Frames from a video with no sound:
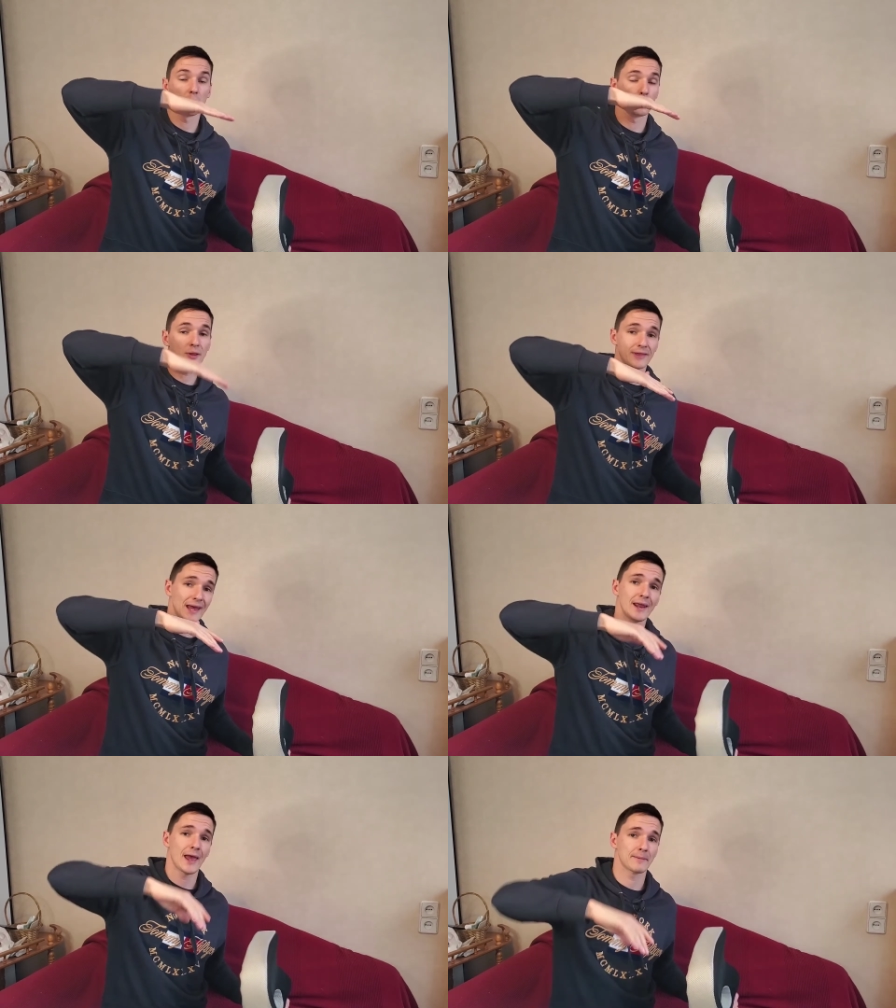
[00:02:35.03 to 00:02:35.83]
And when
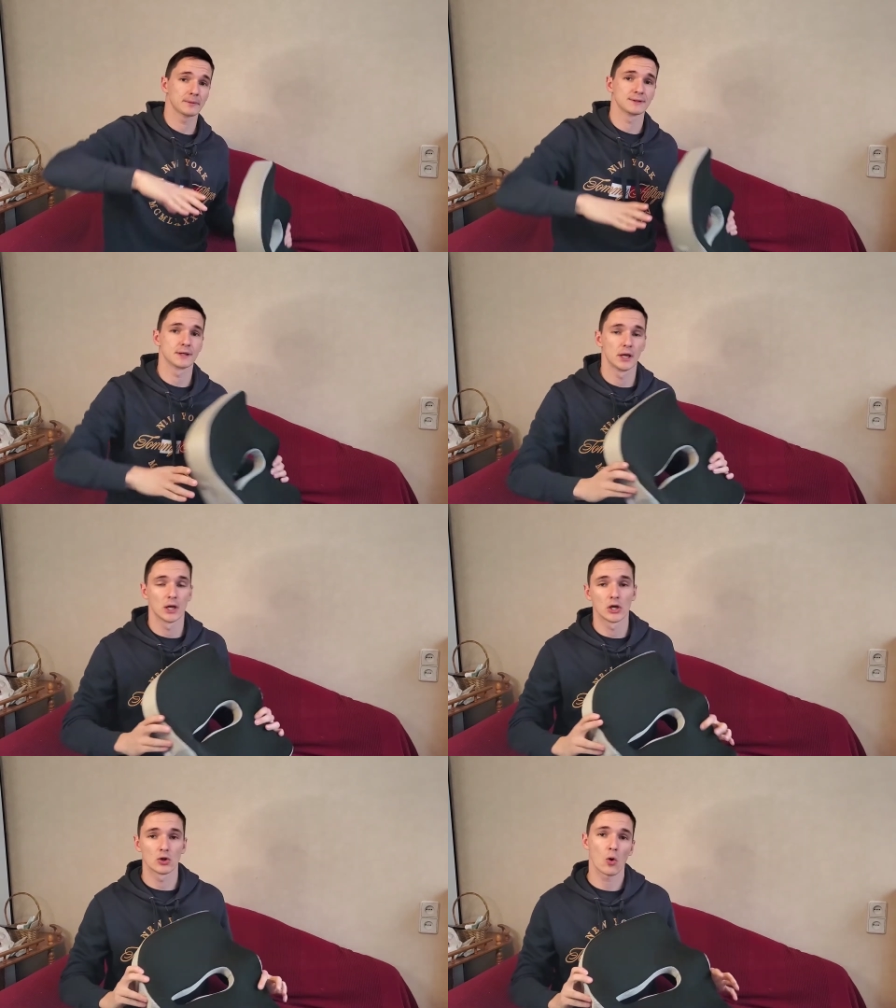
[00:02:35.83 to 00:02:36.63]
that happens,
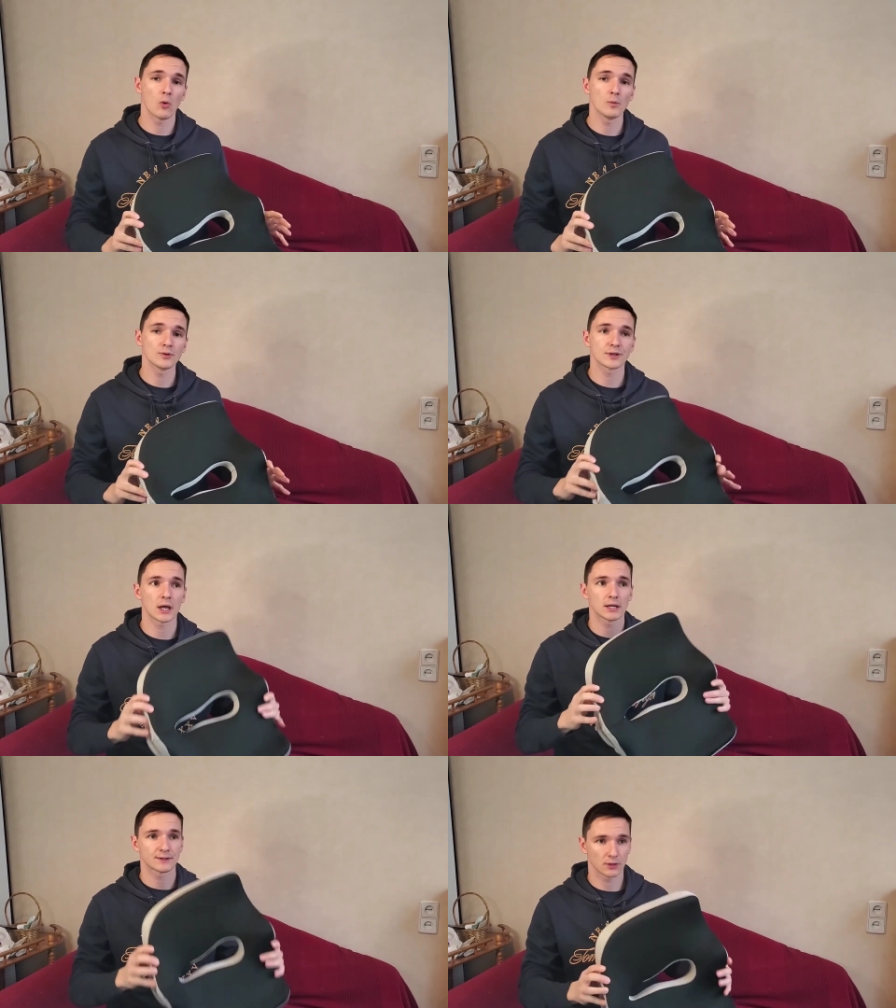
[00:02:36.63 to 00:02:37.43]
you almost
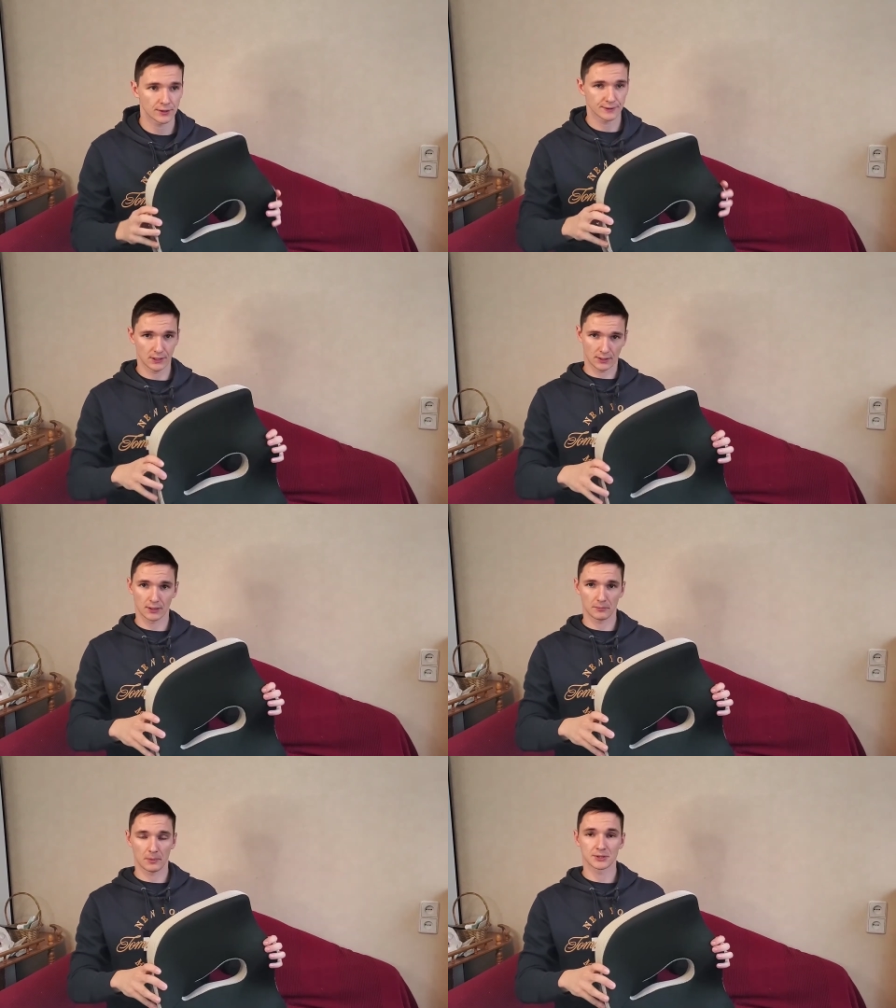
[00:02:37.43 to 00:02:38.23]
kind of start sitting
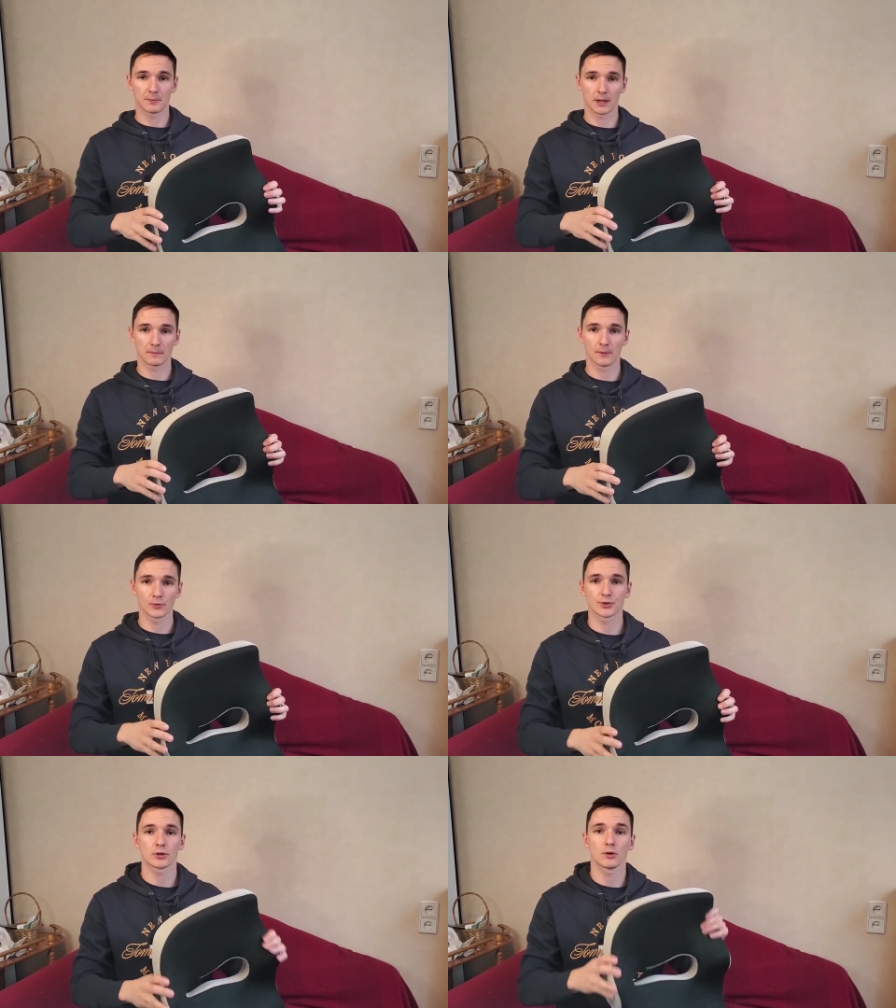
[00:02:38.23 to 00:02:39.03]
a much better
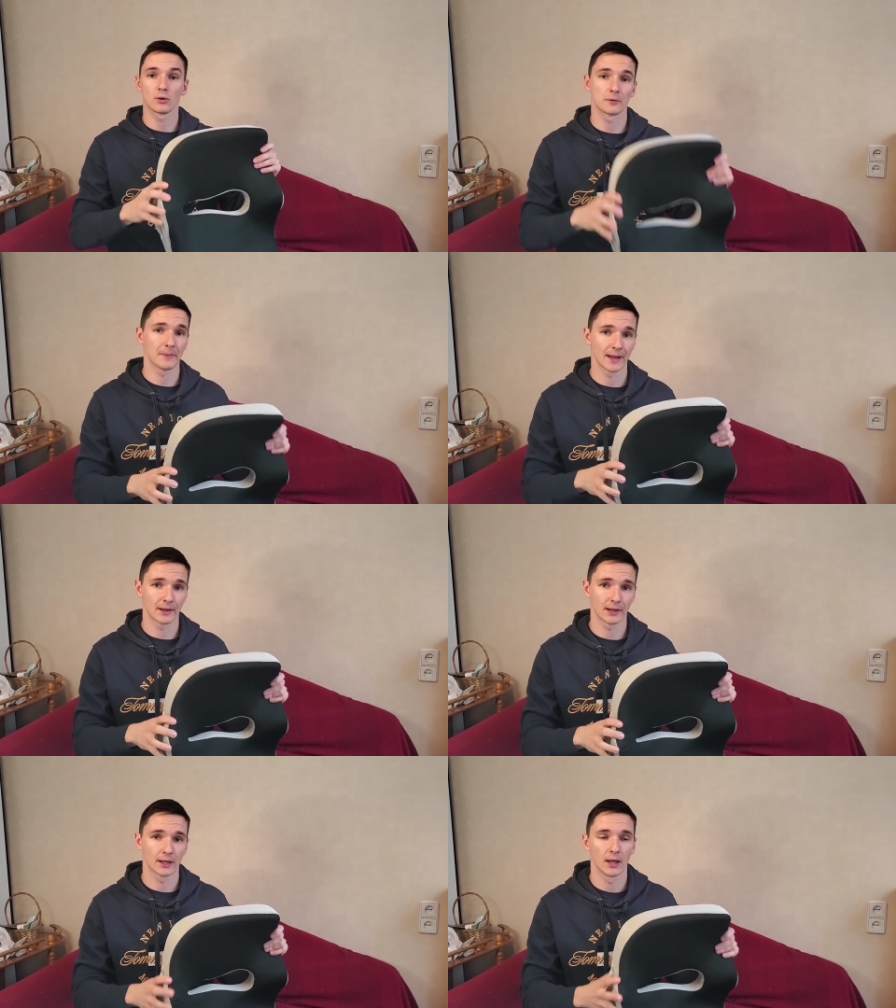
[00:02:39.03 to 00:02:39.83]
posture
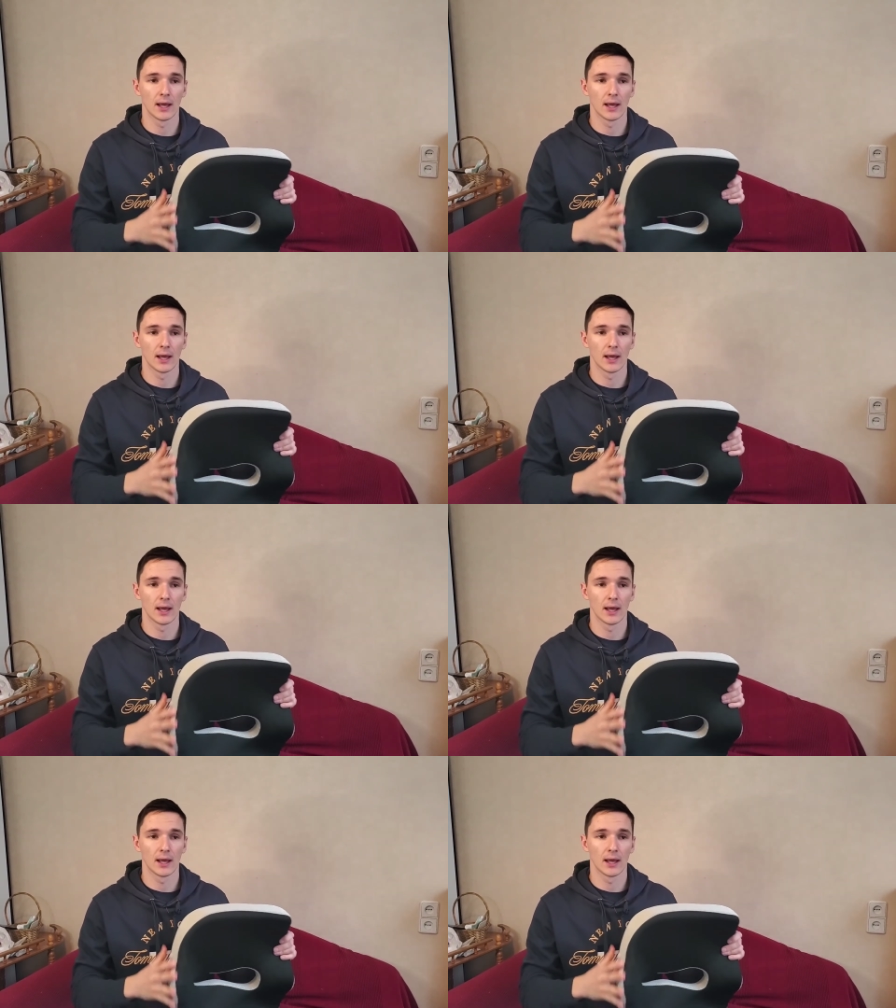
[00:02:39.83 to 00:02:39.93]
automatically.